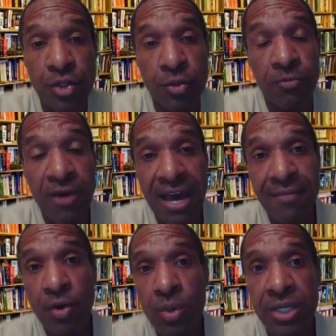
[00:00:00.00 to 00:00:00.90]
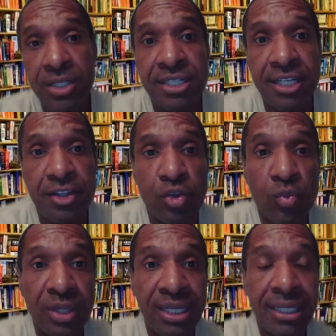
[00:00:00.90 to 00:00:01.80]
So the
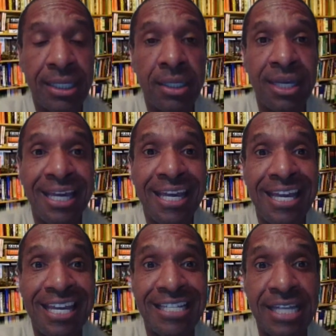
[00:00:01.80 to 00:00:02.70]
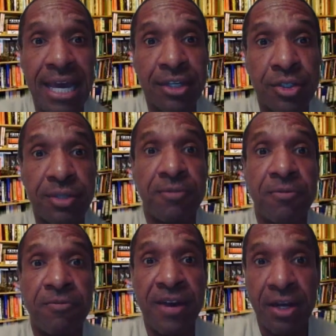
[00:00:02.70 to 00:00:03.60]
501c3 is actually
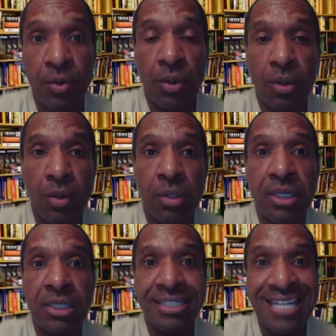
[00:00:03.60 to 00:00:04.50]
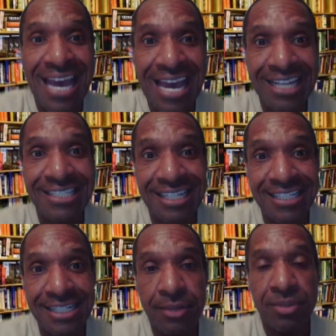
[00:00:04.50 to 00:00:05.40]
federal tax
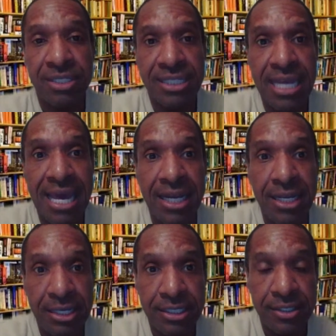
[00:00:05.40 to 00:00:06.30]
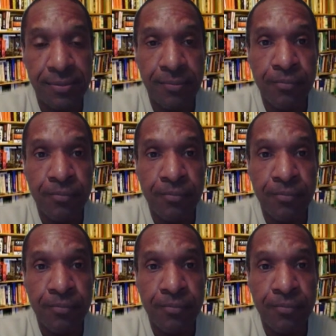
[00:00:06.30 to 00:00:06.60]
exempt status.